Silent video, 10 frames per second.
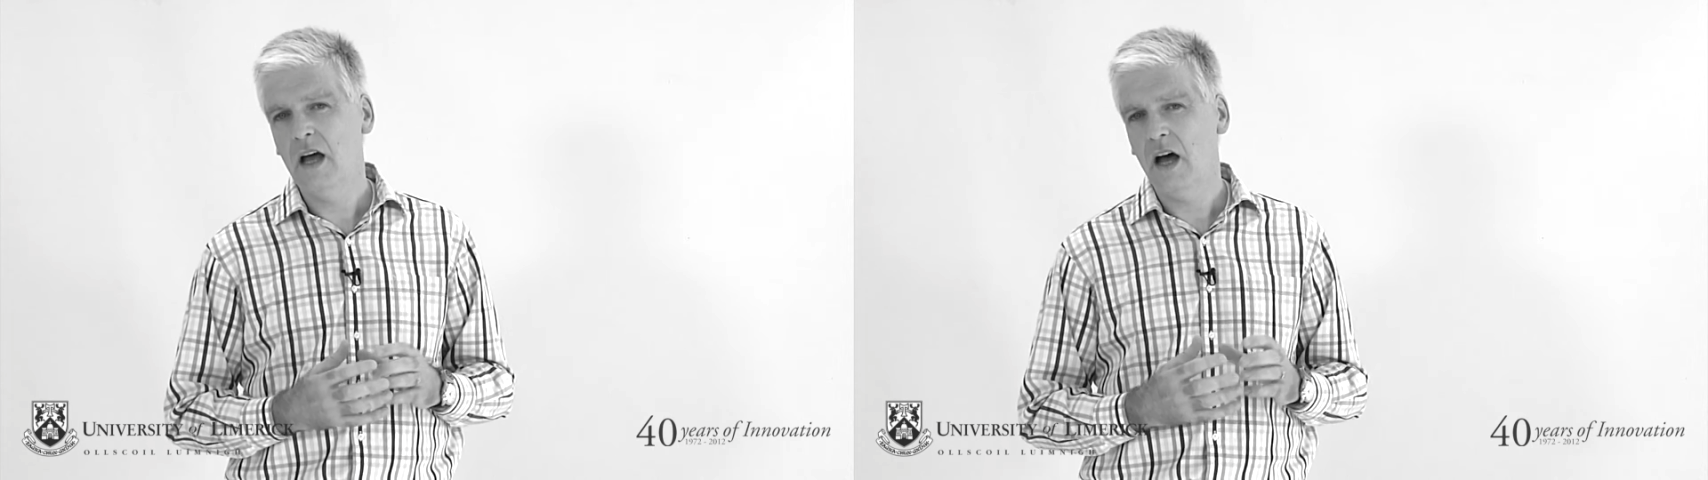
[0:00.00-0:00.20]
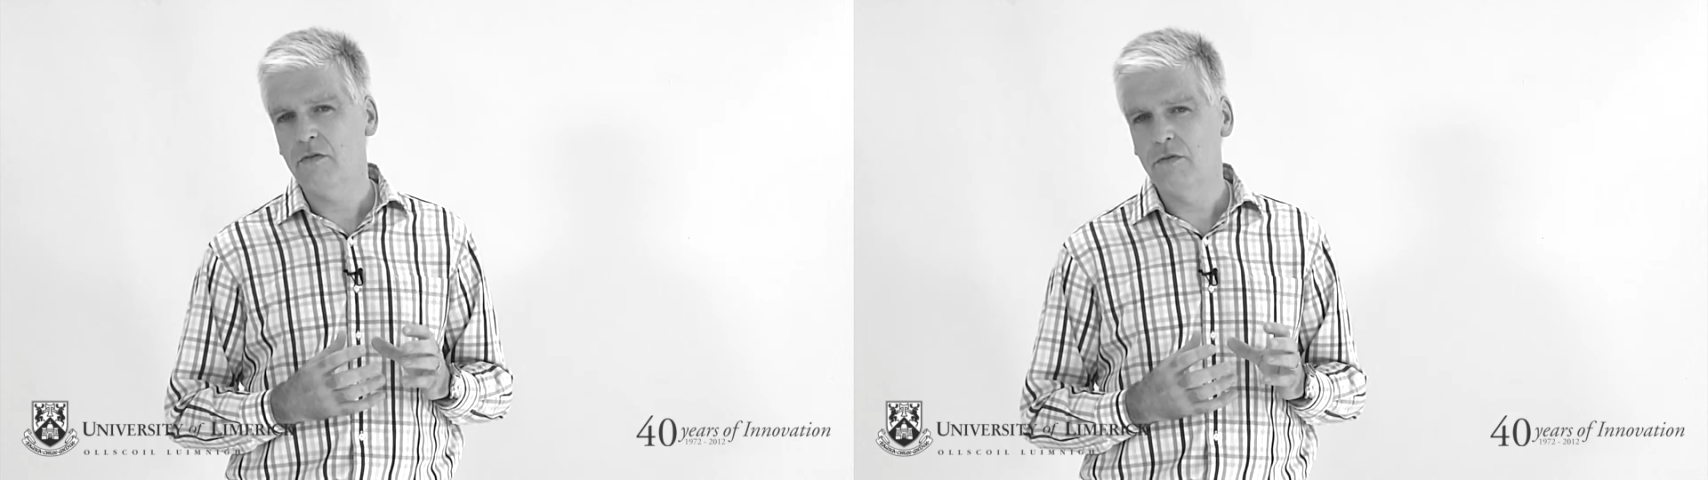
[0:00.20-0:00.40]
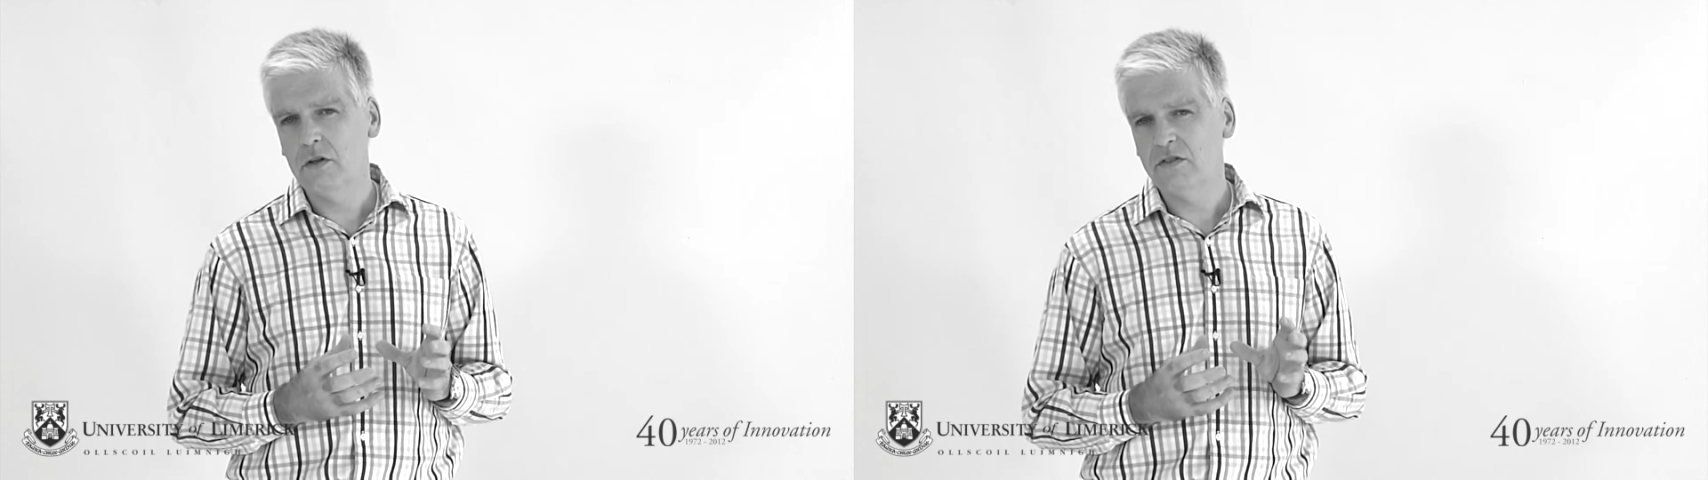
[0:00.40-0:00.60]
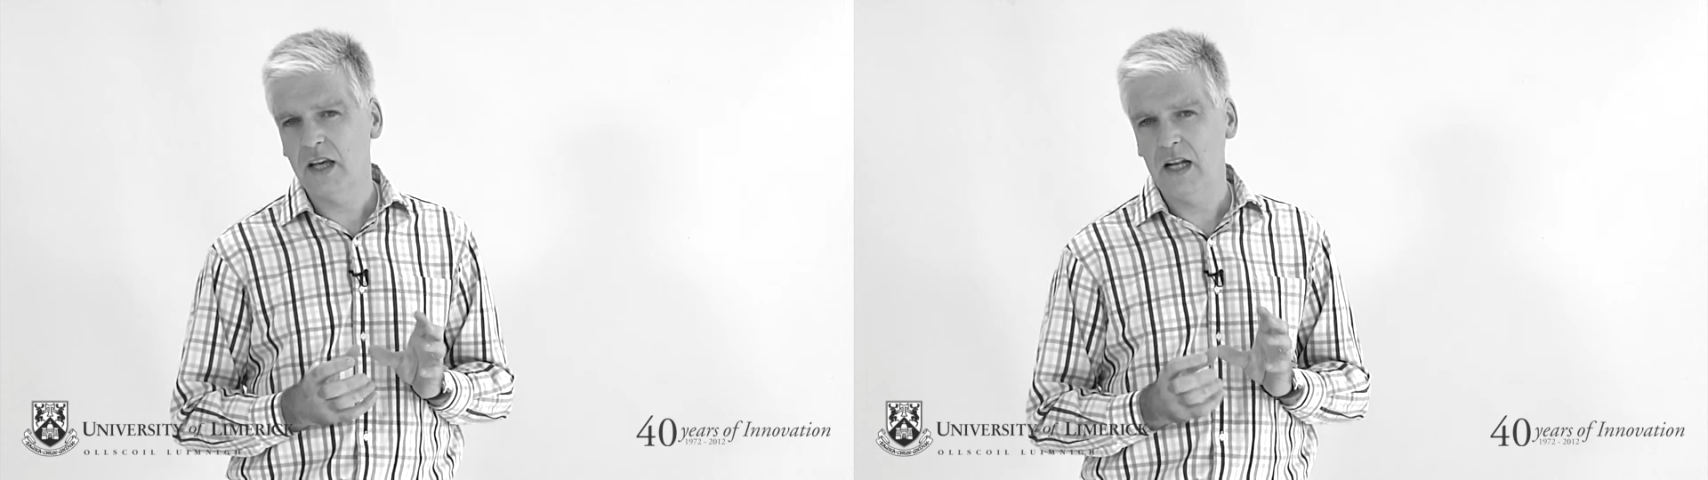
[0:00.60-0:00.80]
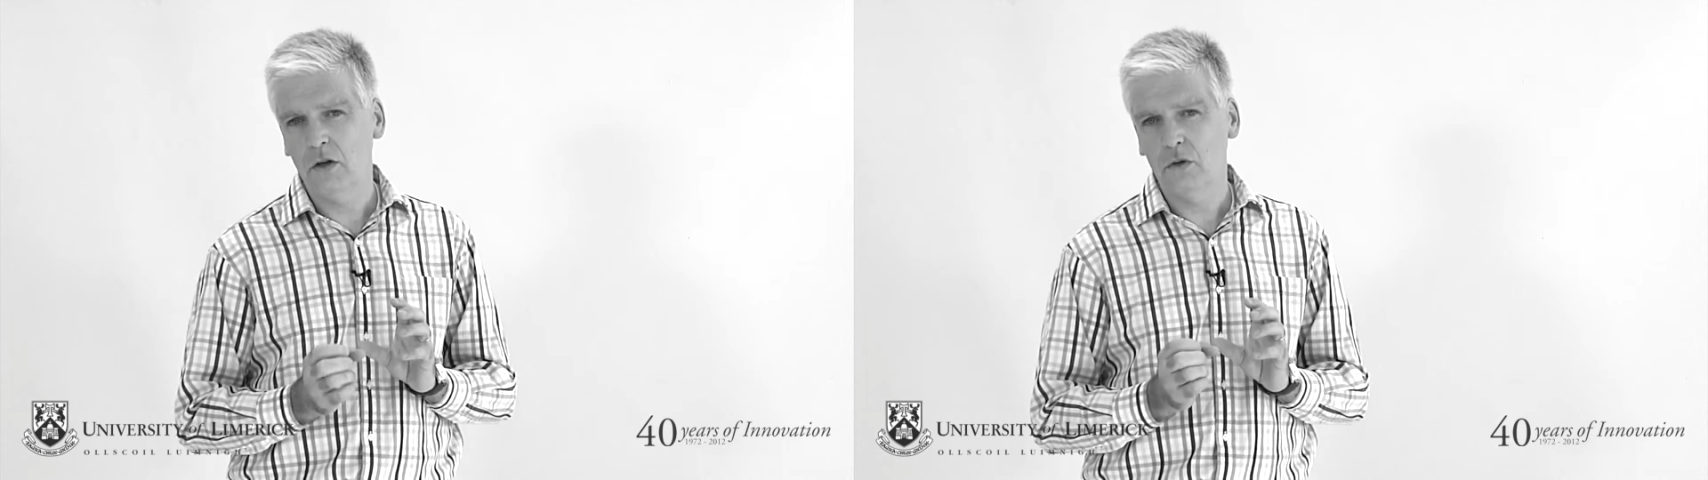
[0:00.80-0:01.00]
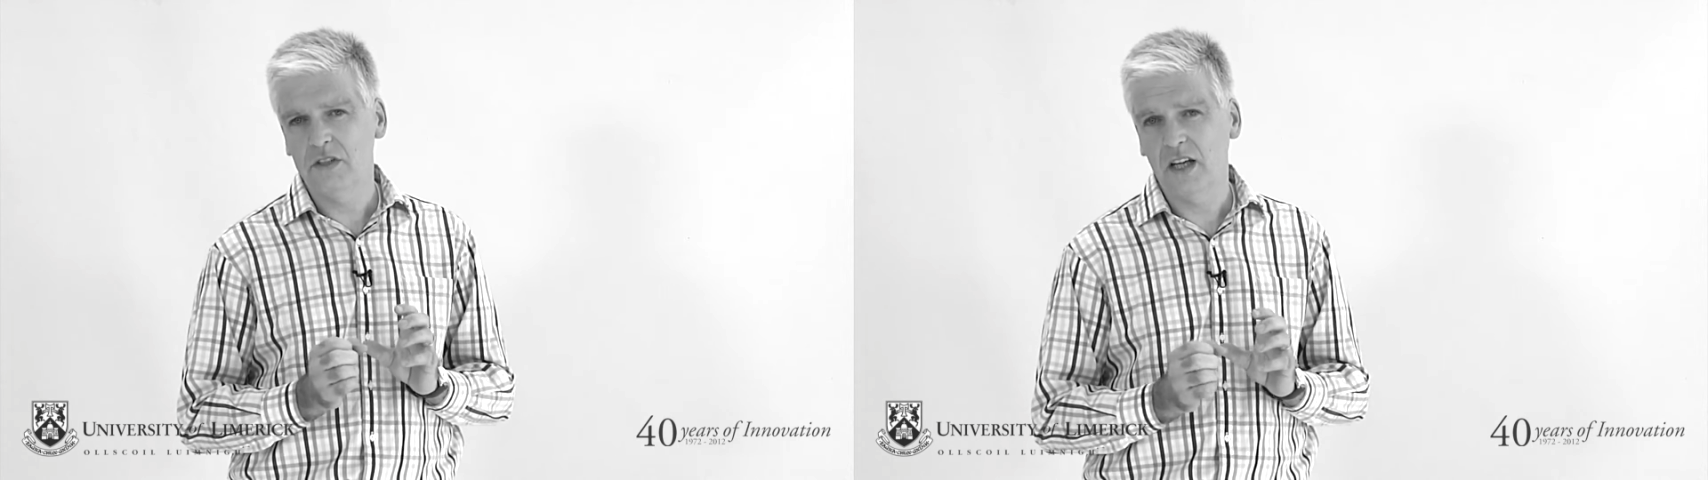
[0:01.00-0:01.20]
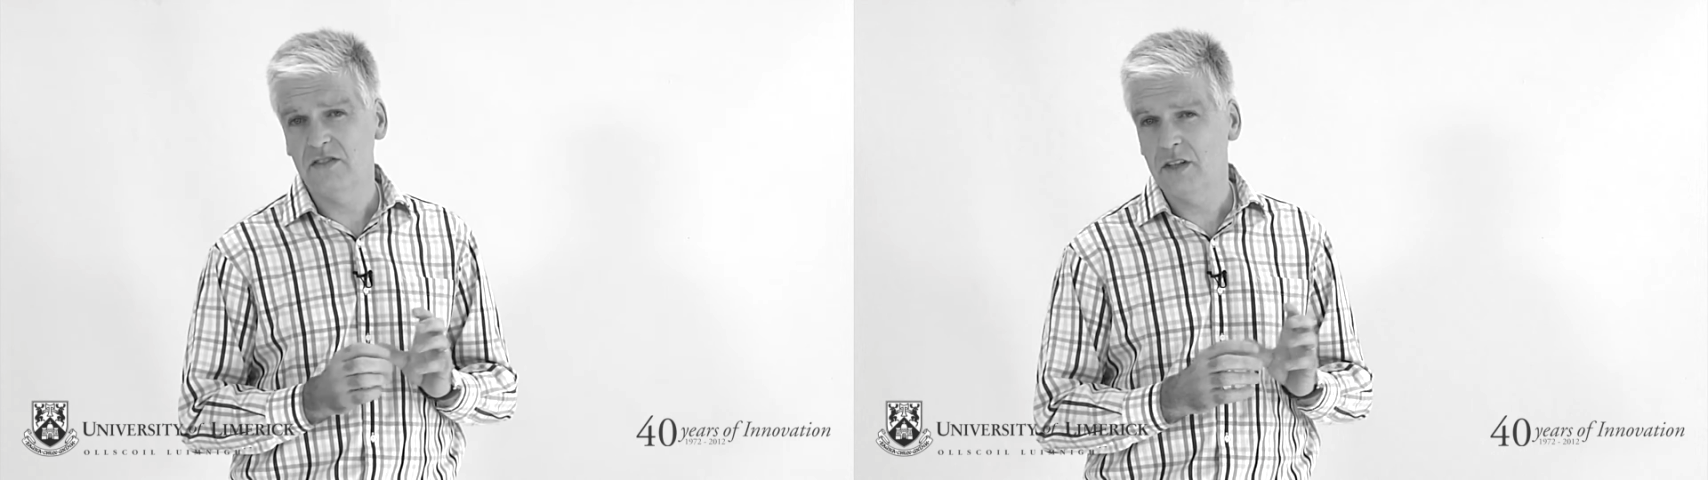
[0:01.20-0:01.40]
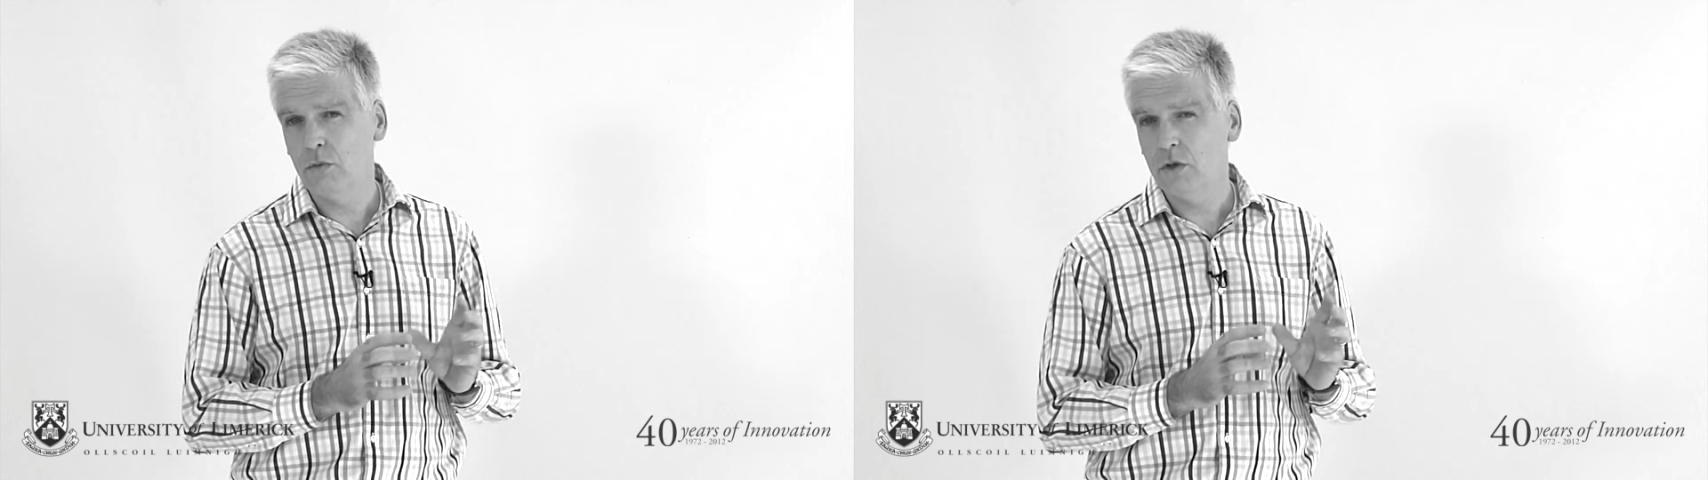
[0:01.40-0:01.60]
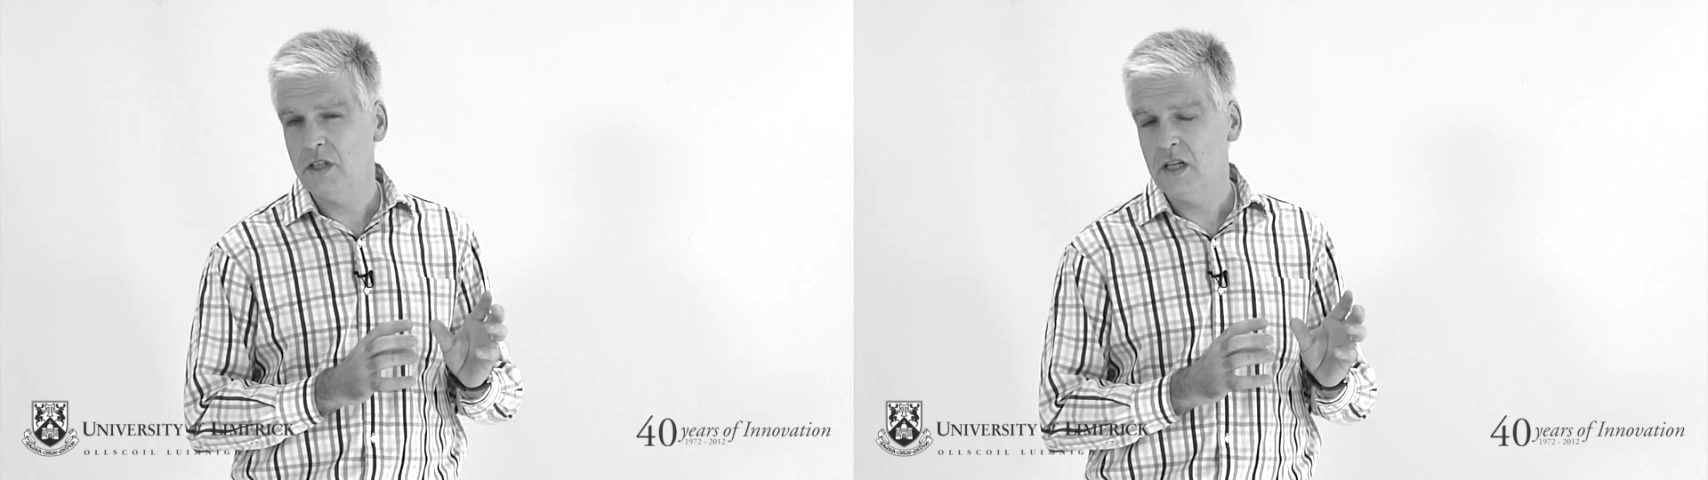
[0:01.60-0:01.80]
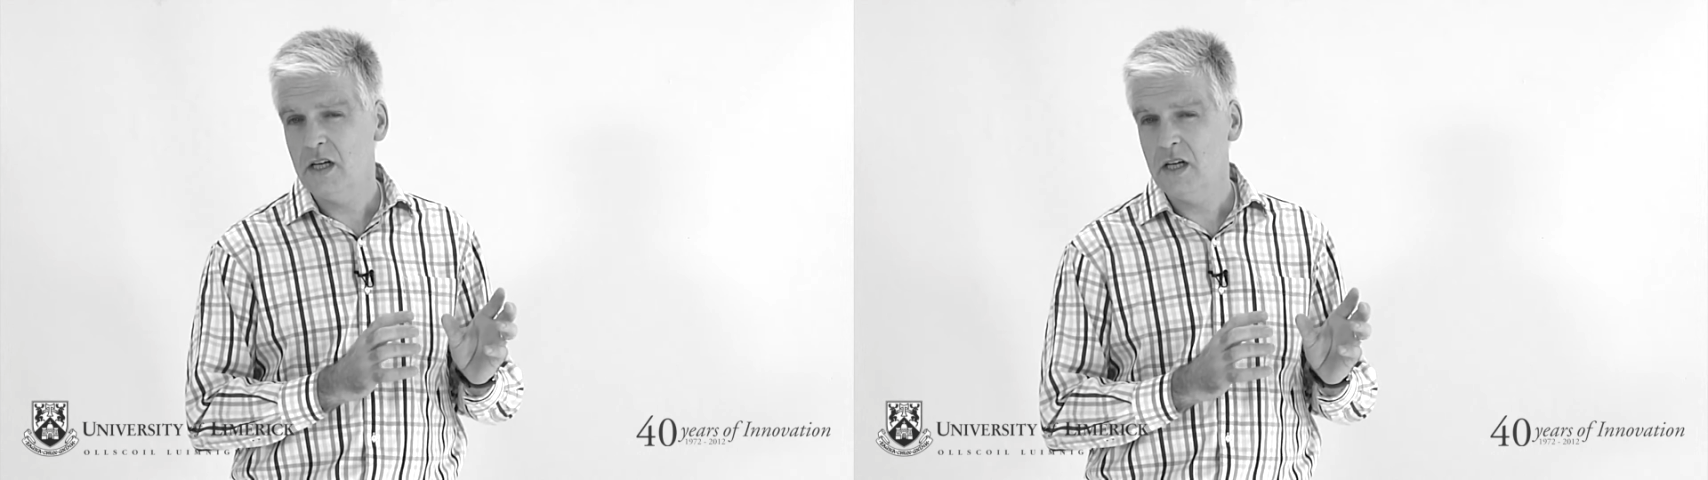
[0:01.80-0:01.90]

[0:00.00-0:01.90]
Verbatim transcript: a full-scale load test that would